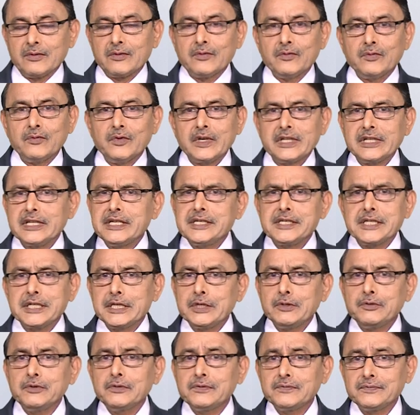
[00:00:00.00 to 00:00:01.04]
weren't
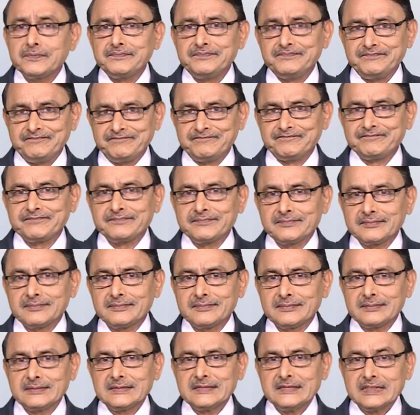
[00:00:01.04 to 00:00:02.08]
you?
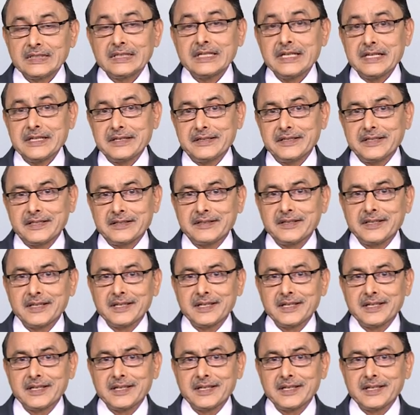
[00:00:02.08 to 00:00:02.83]
Like this.